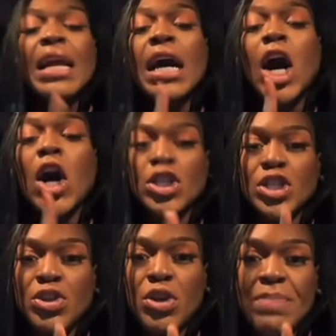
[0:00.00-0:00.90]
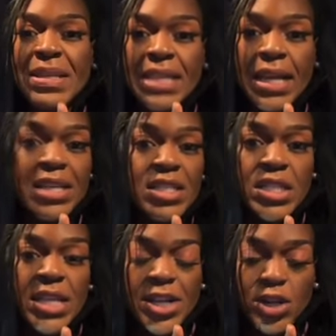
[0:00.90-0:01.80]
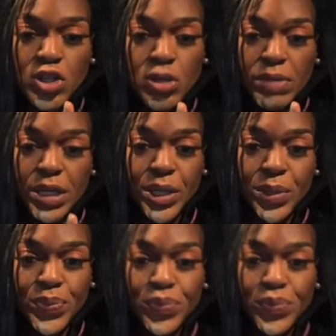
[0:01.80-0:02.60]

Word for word: And also, you're missing a signature blue.